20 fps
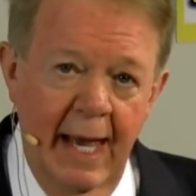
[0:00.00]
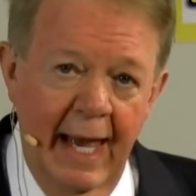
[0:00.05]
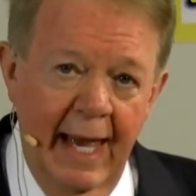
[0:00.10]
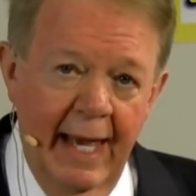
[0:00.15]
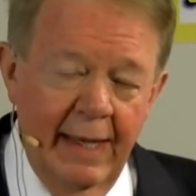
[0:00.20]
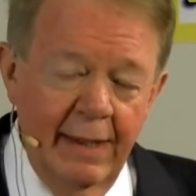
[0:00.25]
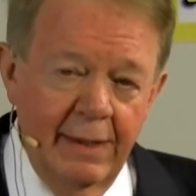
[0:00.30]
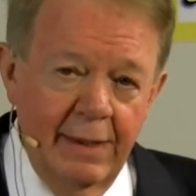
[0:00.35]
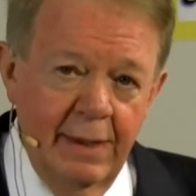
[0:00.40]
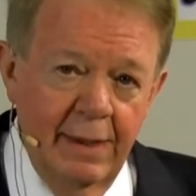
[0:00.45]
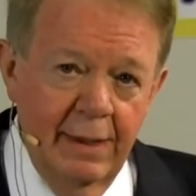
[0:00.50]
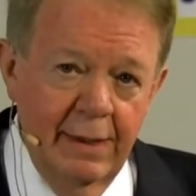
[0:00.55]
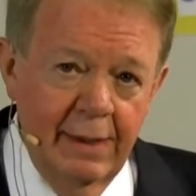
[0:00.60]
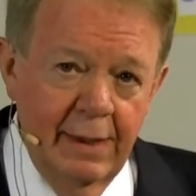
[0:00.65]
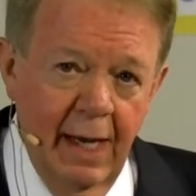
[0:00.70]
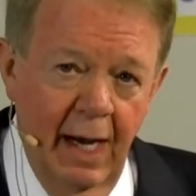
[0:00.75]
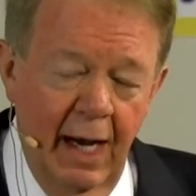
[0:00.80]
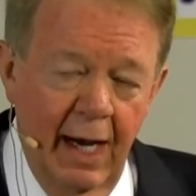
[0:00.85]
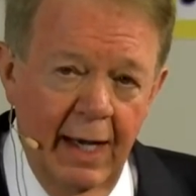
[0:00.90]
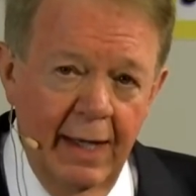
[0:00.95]
And
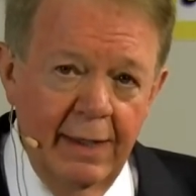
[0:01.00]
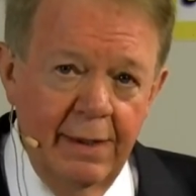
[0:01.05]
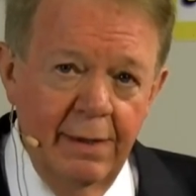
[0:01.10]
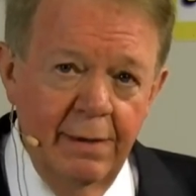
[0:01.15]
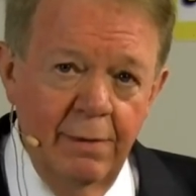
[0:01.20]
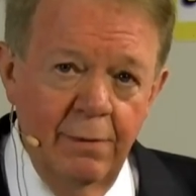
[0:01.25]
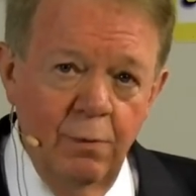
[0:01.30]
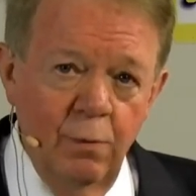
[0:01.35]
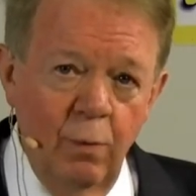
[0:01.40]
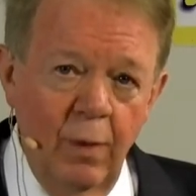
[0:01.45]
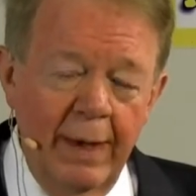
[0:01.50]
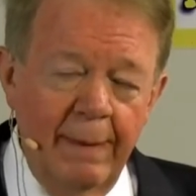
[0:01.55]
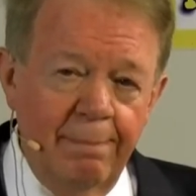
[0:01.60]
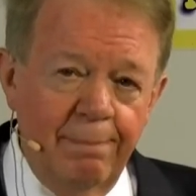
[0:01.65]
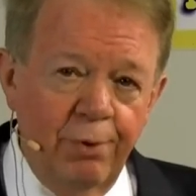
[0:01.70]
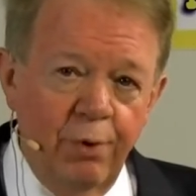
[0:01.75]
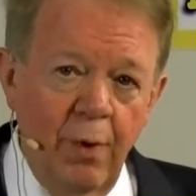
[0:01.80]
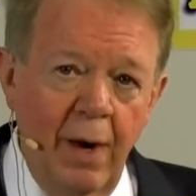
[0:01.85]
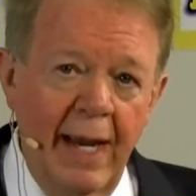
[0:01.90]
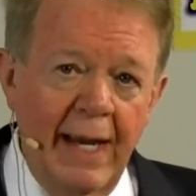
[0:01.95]
God, we
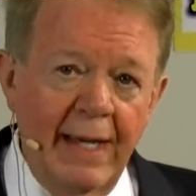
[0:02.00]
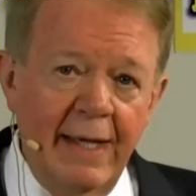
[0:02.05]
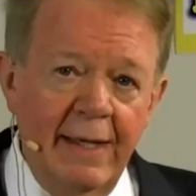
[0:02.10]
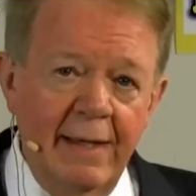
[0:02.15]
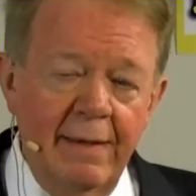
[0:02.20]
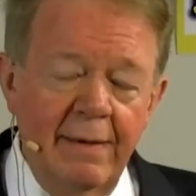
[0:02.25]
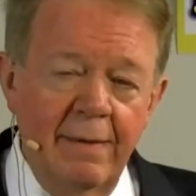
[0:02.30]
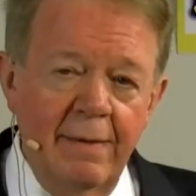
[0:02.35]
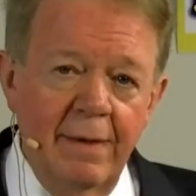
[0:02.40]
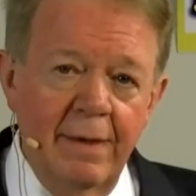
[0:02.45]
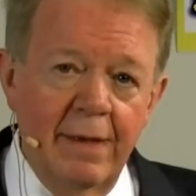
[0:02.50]
pray